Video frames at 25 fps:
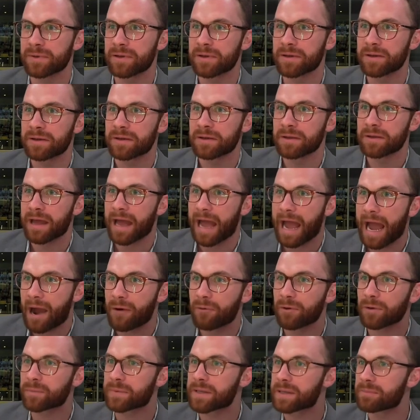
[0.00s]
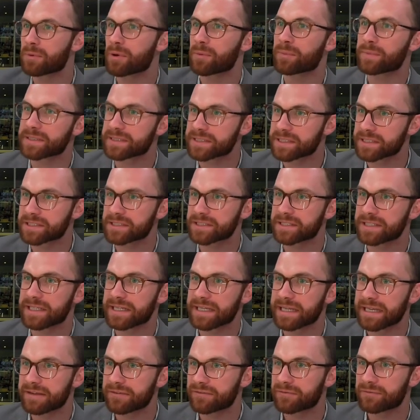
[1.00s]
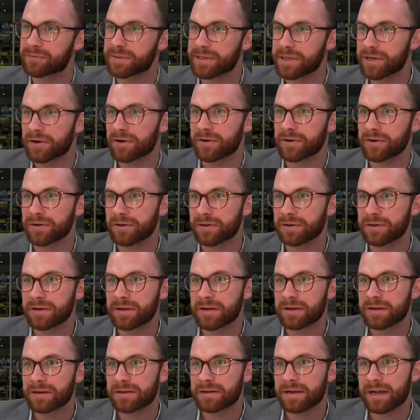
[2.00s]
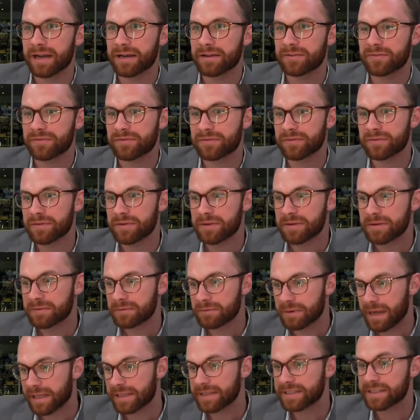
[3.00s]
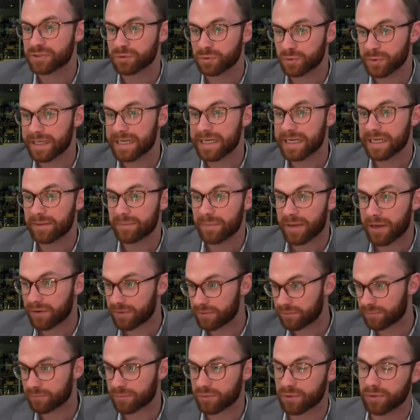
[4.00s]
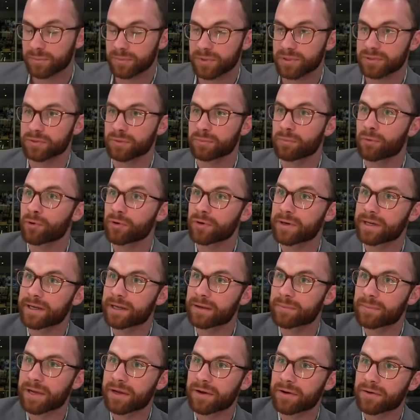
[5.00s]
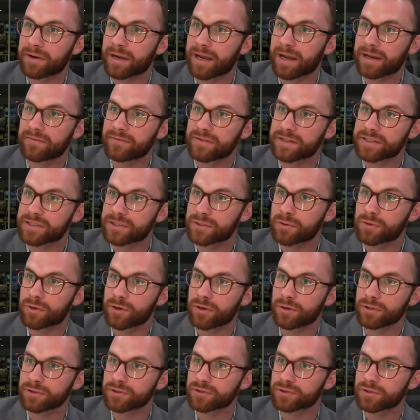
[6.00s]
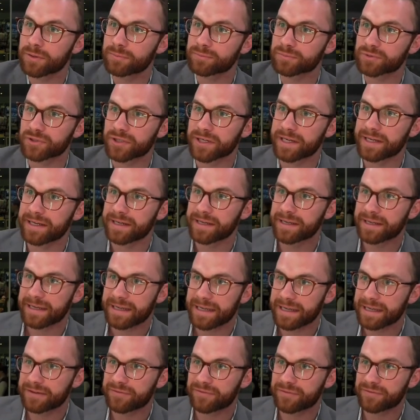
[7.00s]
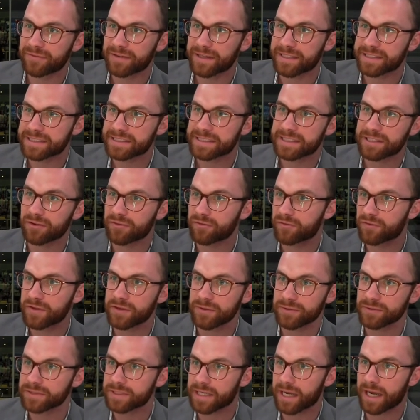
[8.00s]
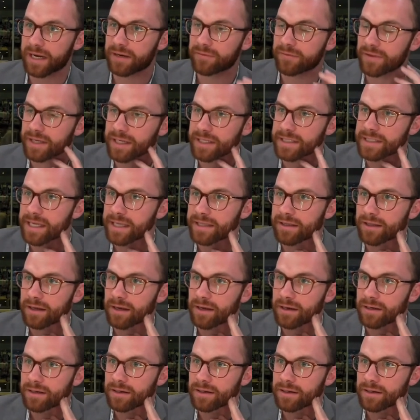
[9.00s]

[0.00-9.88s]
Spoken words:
how are people positioning if we are kind of at least reading about and Bloomberg's reporting about kind of the so-called Trump trade, if it still feels kind of like a deadlock?